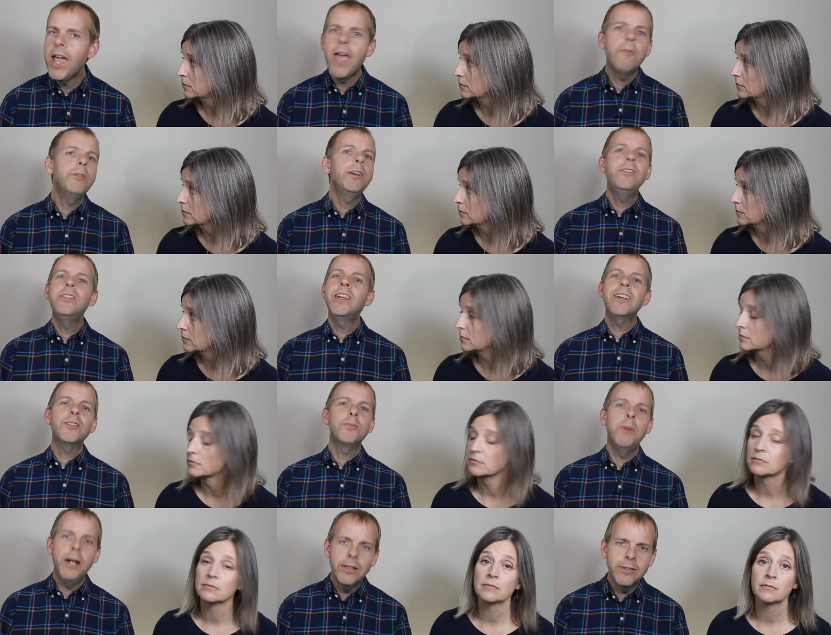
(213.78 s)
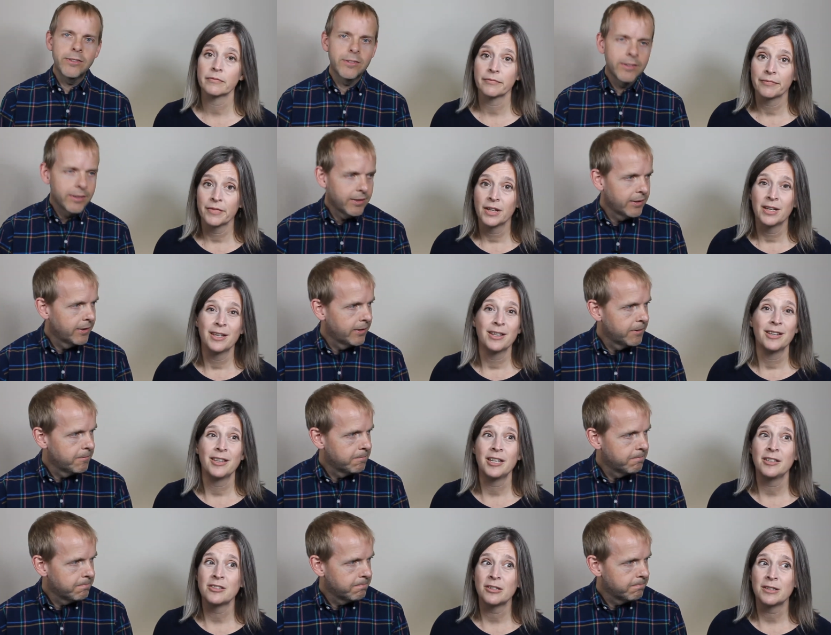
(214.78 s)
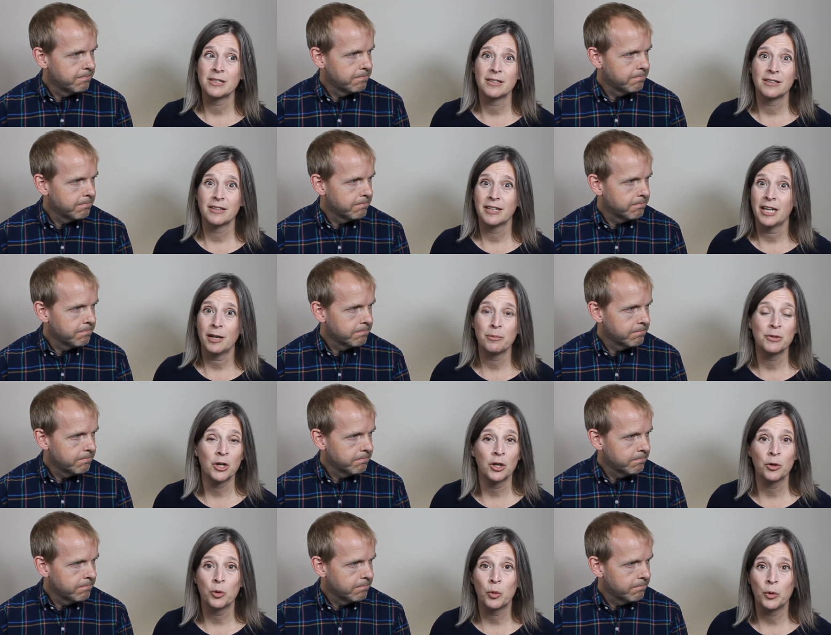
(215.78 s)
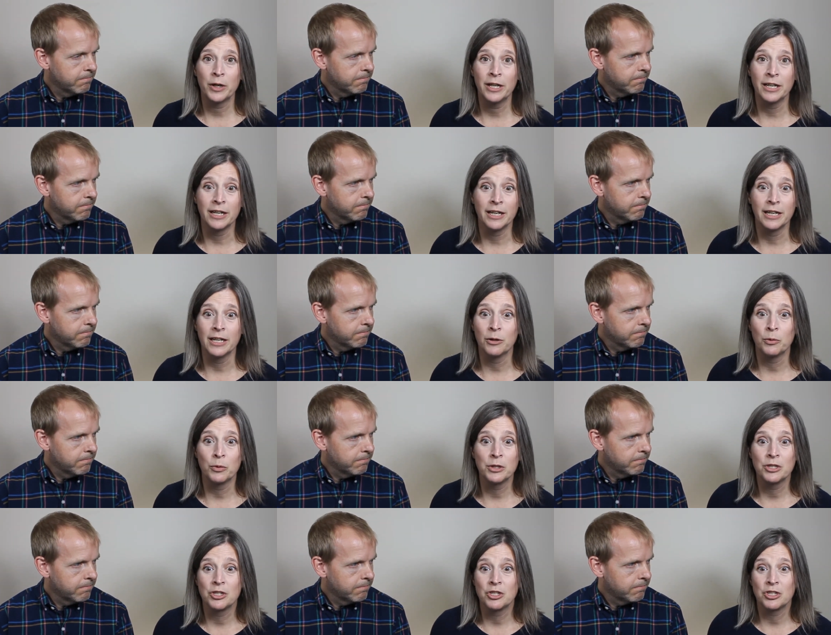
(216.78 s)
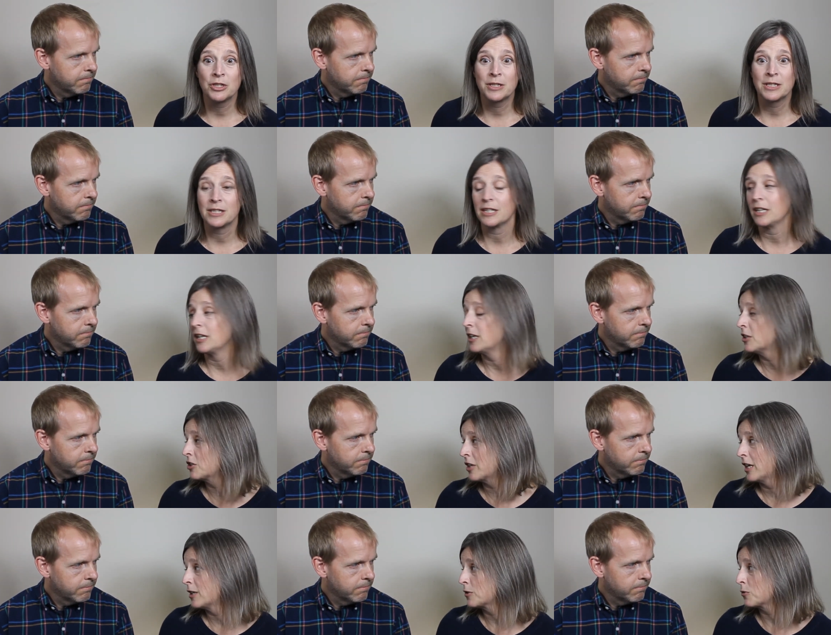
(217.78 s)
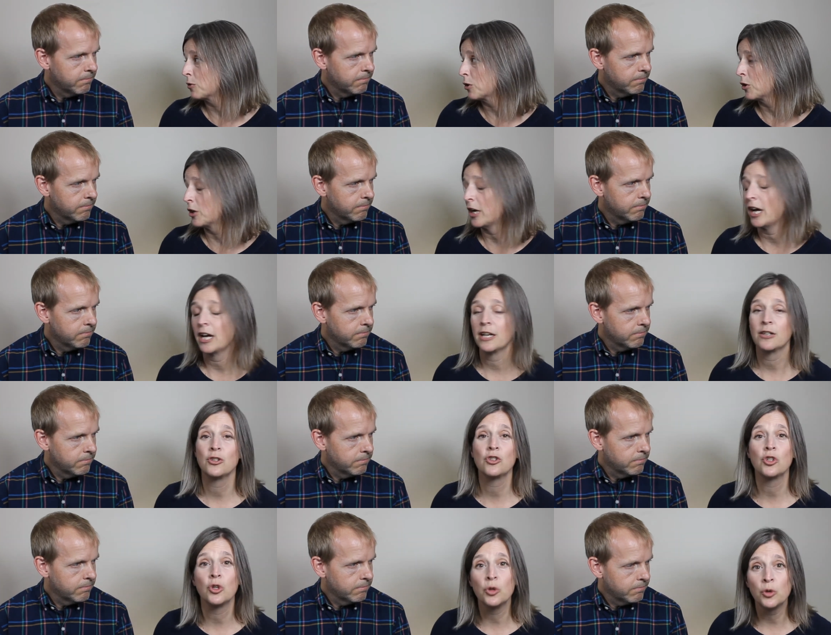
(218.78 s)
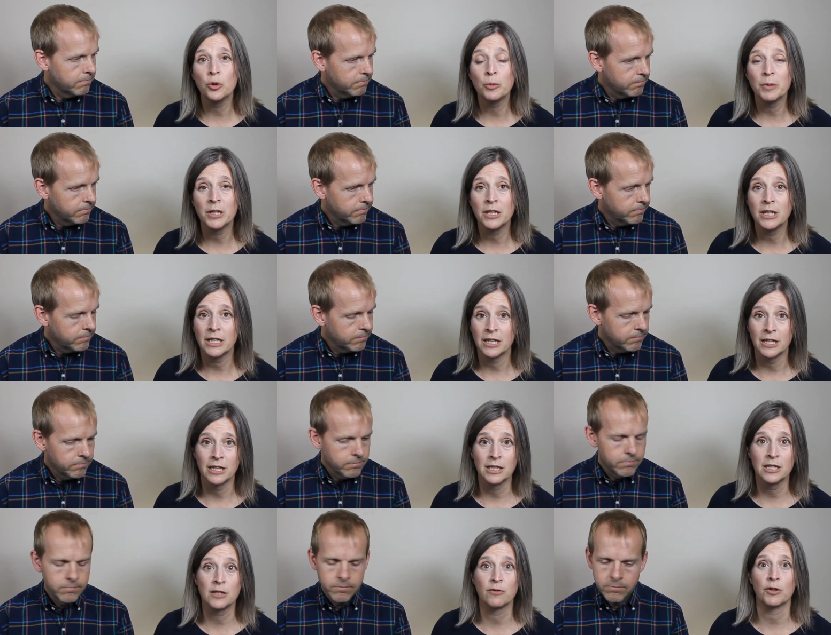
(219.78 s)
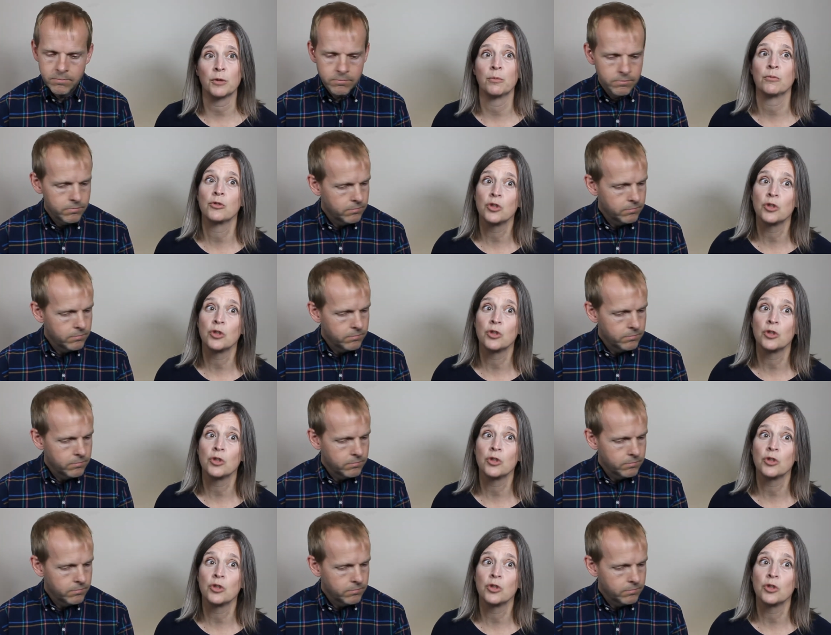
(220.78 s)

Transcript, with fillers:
Speaker 1: every six months.
Speaker 2: They just kept on quitting. It was just each caseworker had too many kids from